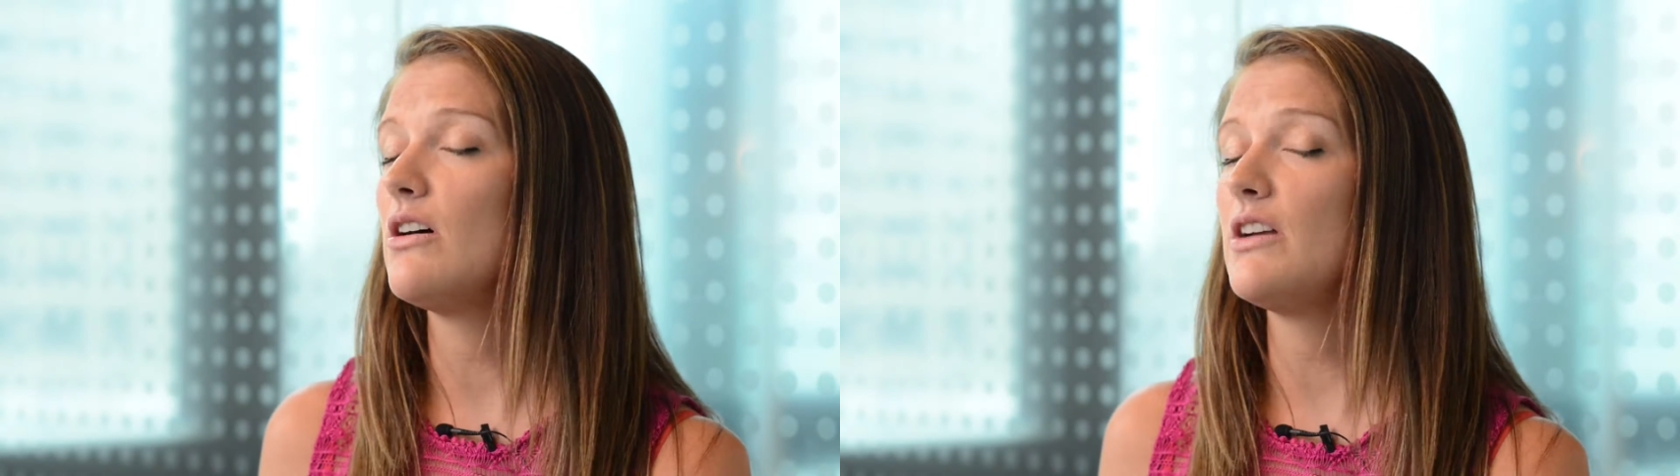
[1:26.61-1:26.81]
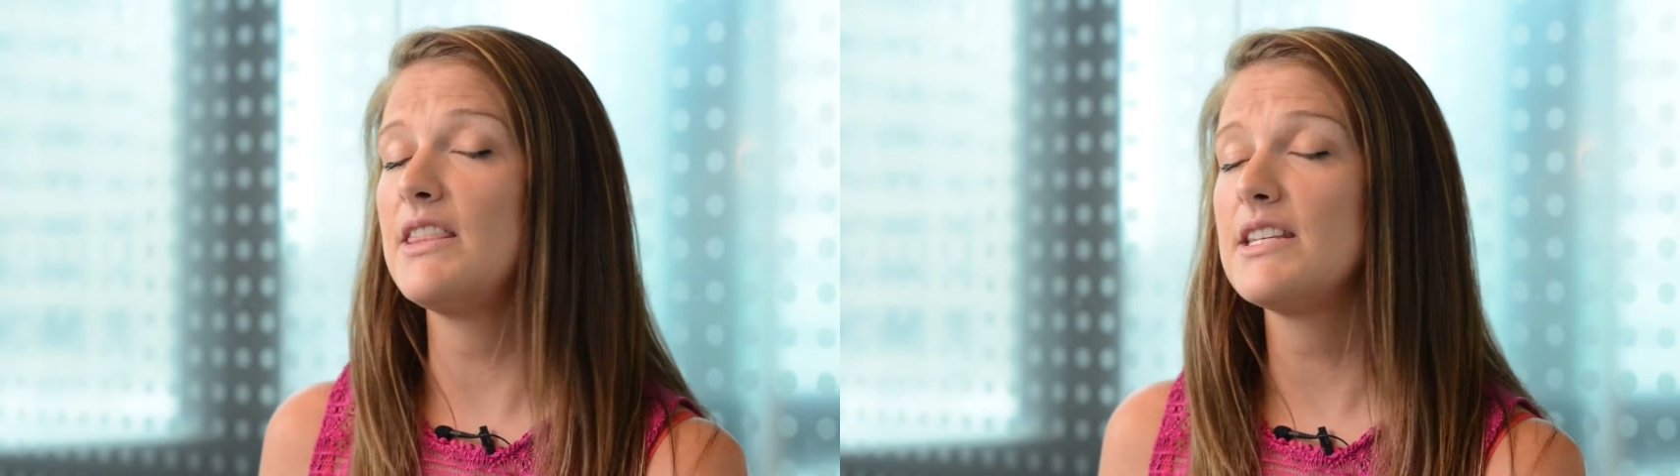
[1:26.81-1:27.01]

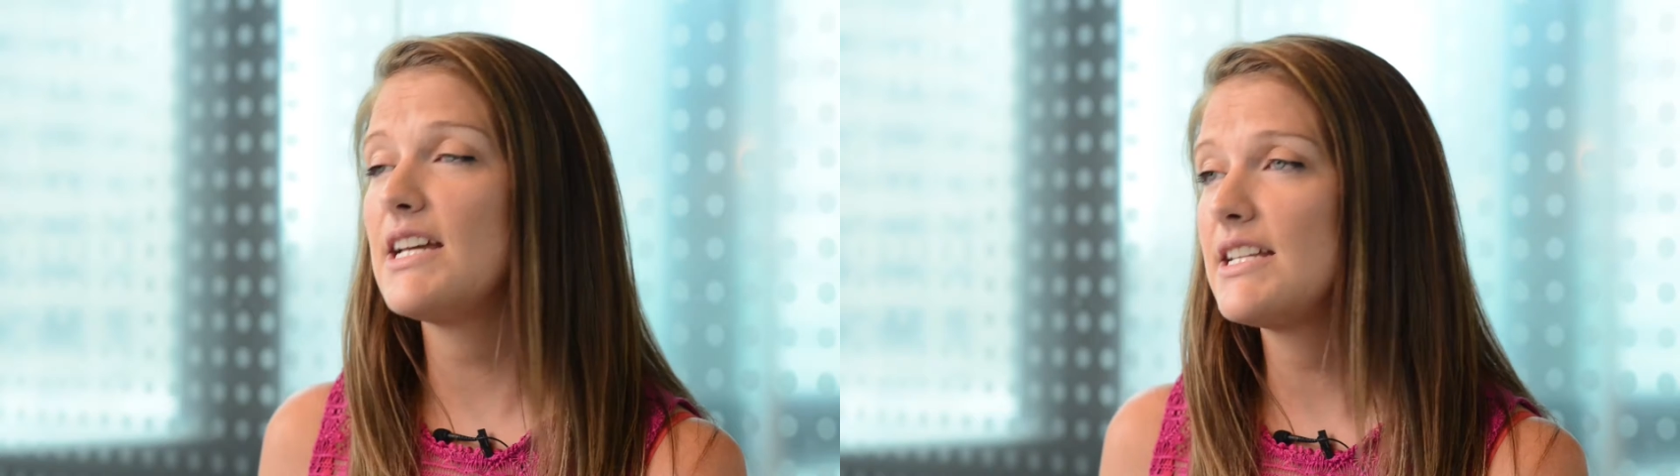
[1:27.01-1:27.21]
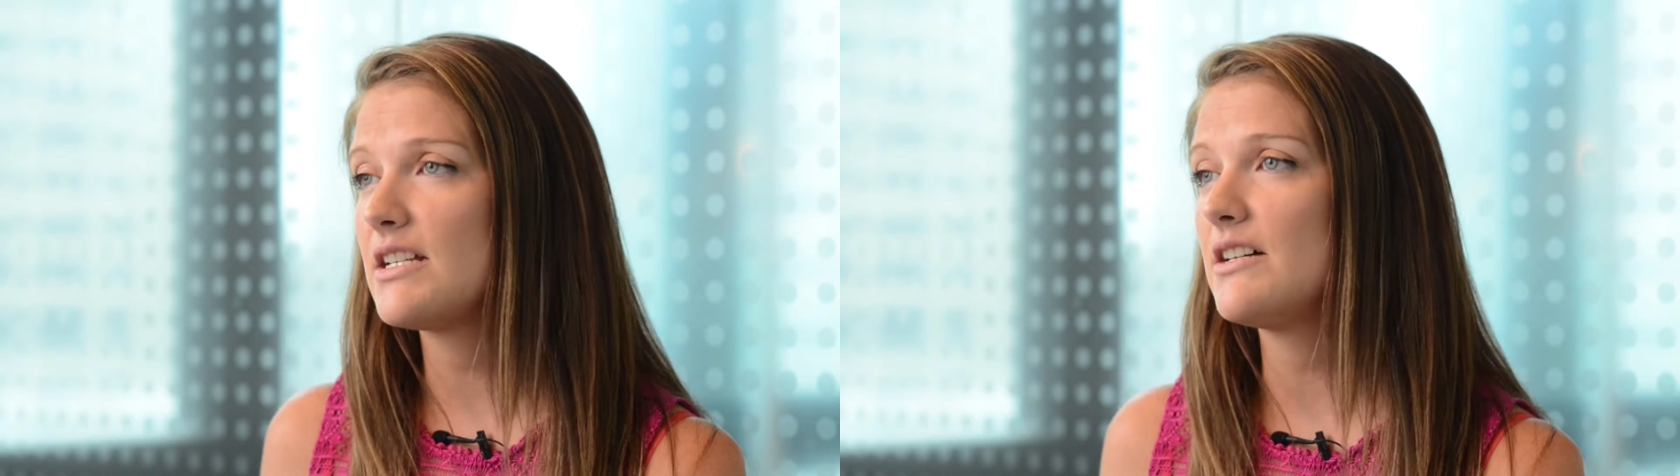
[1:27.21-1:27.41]
in the
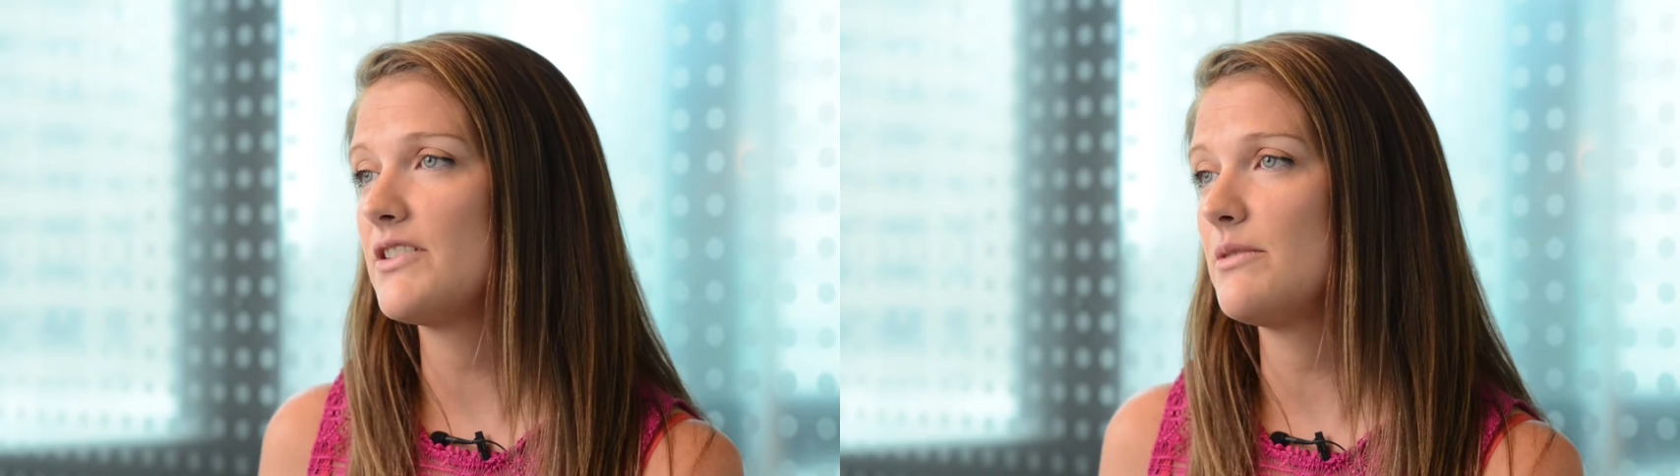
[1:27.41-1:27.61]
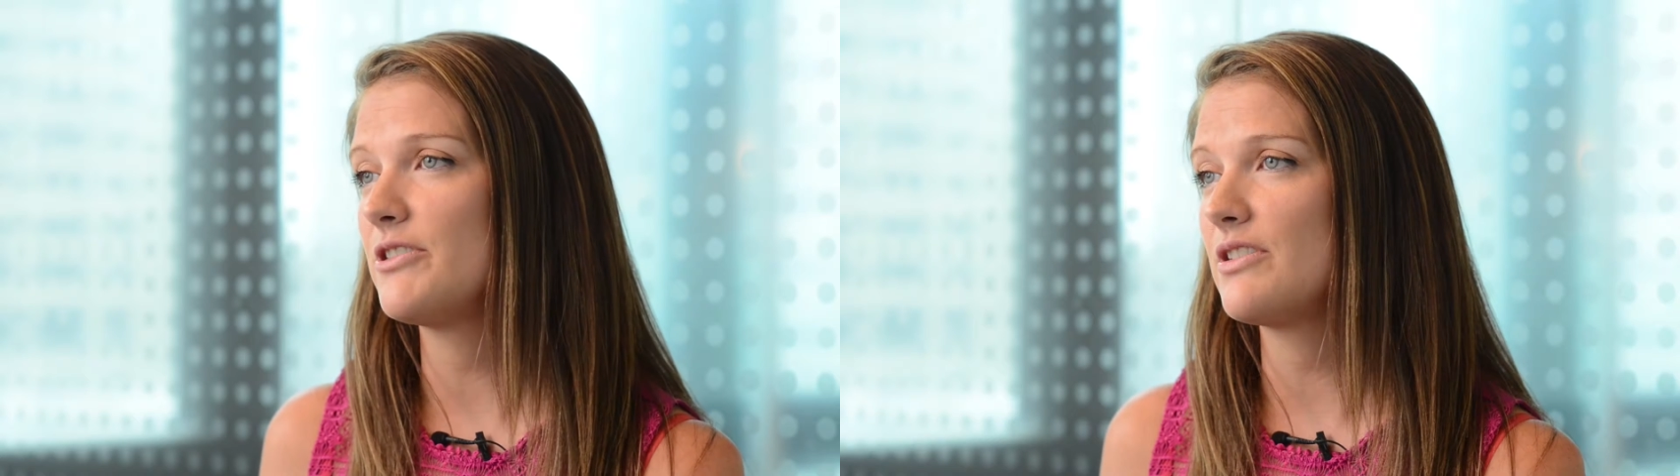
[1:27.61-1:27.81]
days
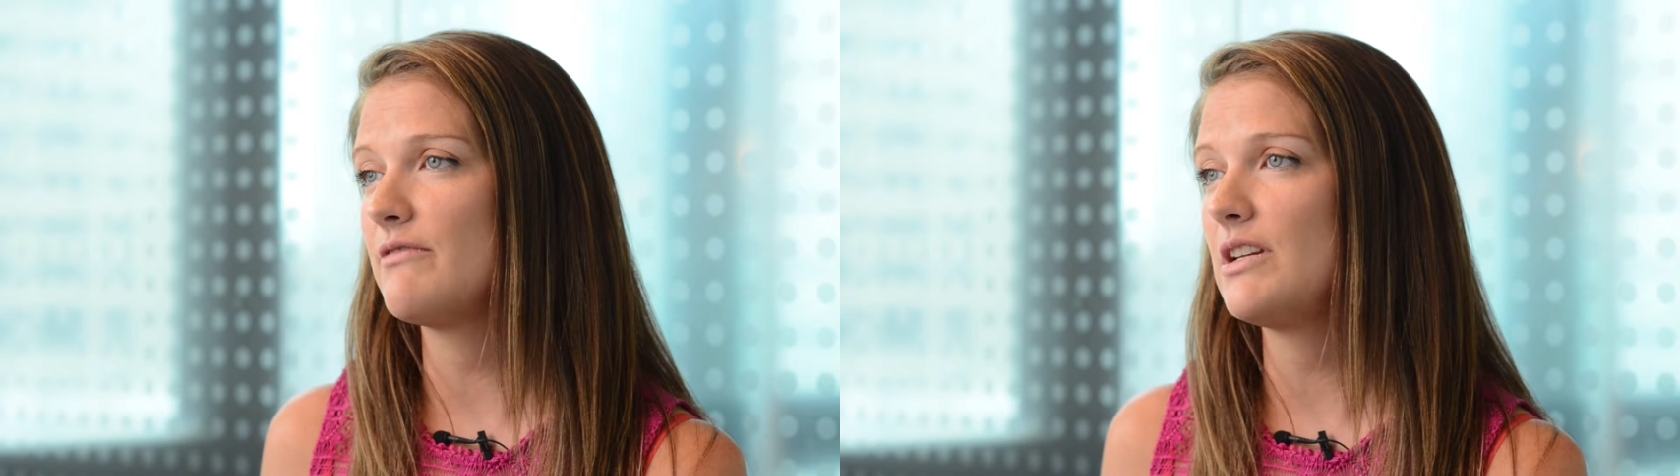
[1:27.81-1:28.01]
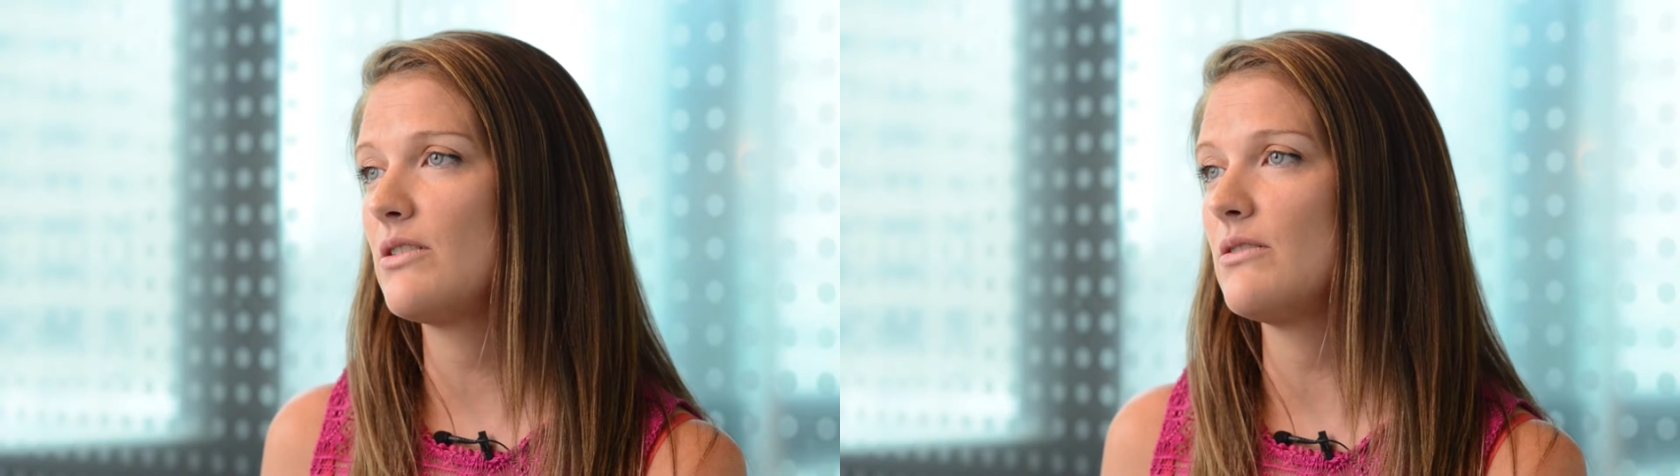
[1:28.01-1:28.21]
after the product
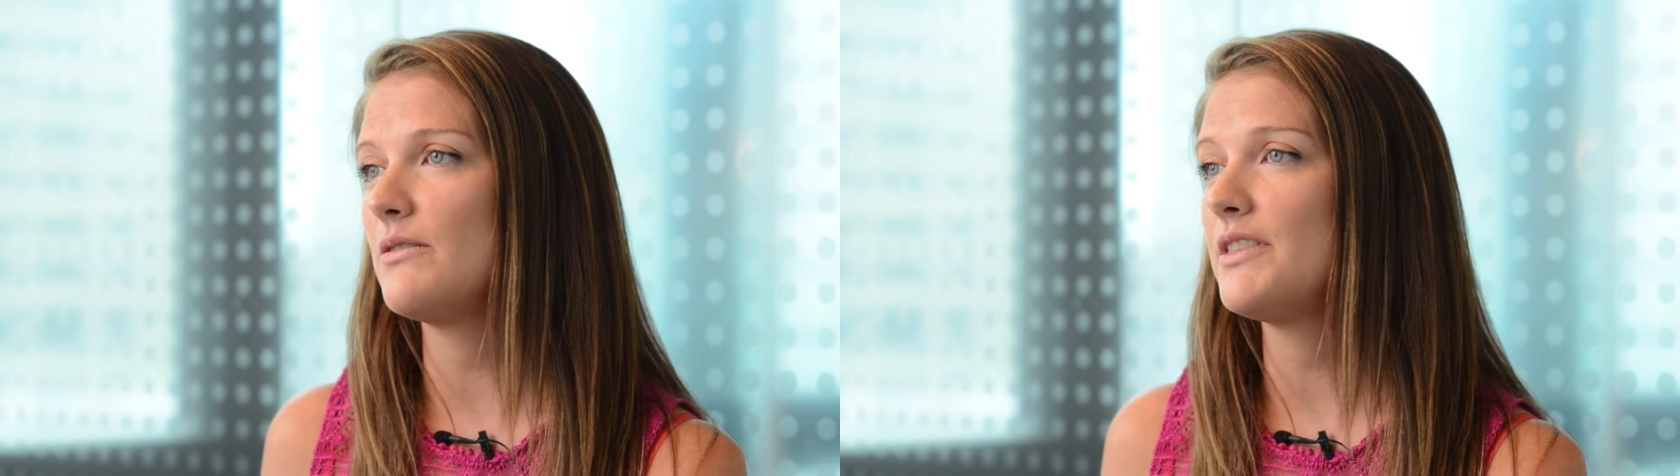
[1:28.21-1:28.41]
recall,